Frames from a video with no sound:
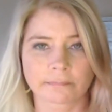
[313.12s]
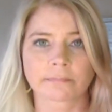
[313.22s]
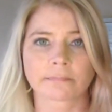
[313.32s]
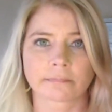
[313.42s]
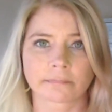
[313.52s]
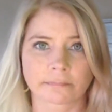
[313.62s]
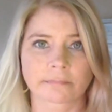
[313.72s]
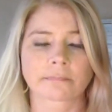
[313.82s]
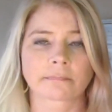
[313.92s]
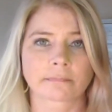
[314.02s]

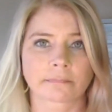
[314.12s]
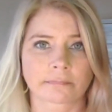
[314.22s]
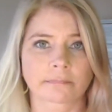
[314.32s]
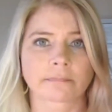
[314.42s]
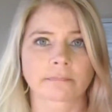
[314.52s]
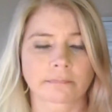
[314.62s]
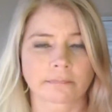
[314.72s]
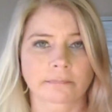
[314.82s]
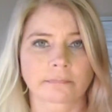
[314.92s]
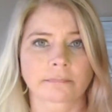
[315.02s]

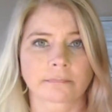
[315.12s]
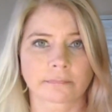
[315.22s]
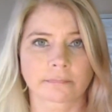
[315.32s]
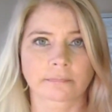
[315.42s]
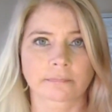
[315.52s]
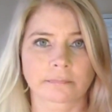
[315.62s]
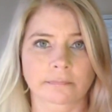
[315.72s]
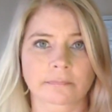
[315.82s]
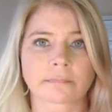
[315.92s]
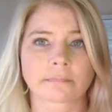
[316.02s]

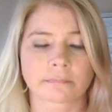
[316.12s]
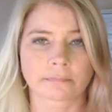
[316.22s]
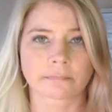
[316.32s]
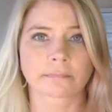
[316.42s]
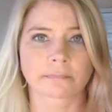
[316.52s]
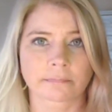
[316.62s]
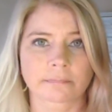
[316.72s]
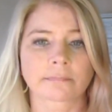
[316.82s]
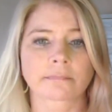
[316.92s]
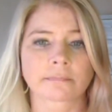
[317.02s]

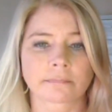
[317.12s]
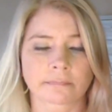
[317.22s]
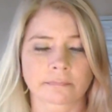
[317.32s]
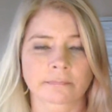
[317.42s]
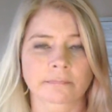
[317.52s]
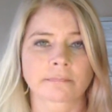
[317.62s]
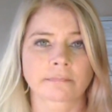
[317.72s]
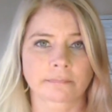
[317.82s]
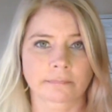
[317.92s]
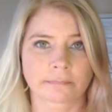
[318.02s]

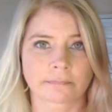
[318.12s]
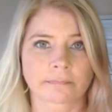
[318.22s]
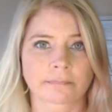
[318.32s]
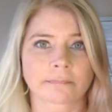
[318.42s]
The person shown says nothing.